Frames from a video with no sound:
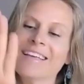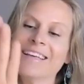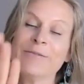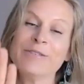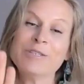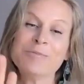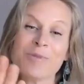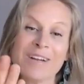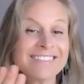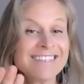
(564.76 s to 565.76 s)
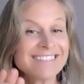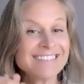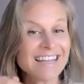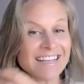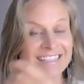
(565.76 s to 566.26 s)
Which brings us
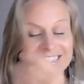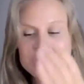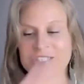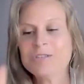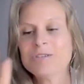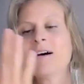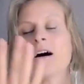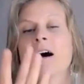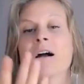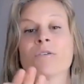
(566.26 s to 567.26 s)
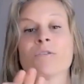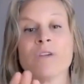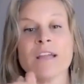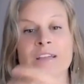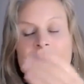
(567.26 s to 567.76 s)
next to our
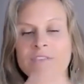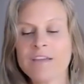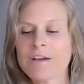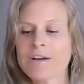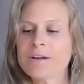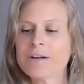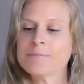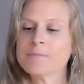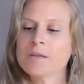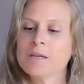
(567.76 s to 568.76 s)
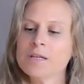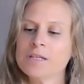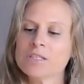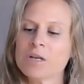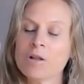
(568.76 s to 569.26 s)
ring finger.
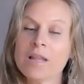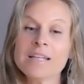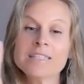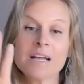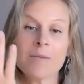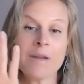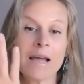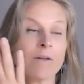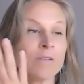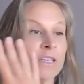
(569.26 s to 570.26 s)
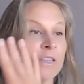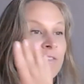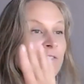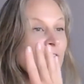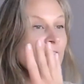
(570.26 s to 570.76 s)
So let's come now to the
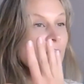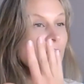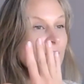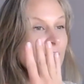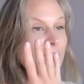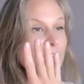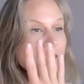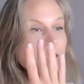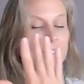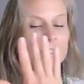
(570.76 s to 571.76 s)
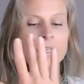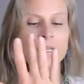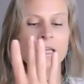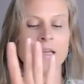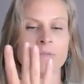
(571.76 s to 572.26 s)
front of the hand
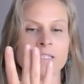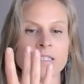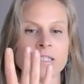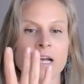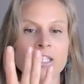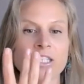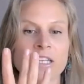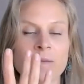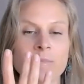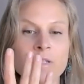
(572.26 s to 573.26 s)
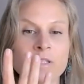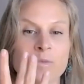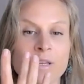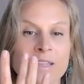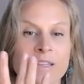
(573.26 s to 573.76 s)
and massaging in
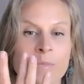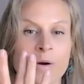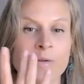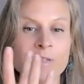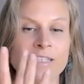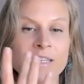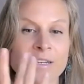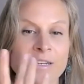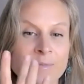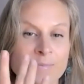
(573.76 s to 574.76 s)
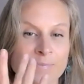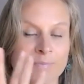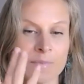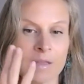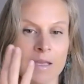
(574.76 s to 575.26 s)
between the bones here.
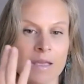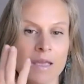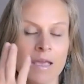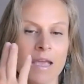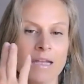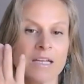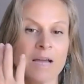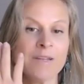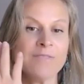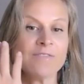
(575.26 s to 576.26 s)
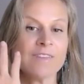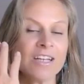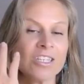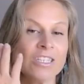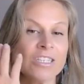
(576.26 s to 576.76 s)
And come to
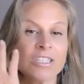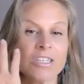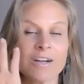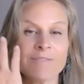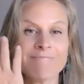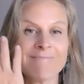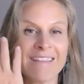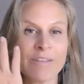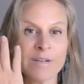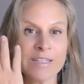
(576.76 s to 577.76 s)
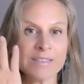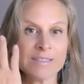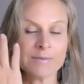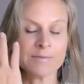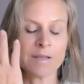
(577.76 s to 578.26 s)
actually start at the
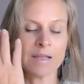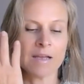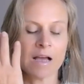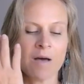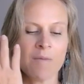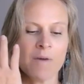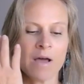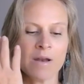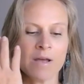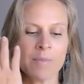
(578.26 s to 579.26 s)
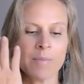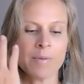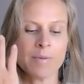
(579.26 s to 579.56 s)
wrist and come on up.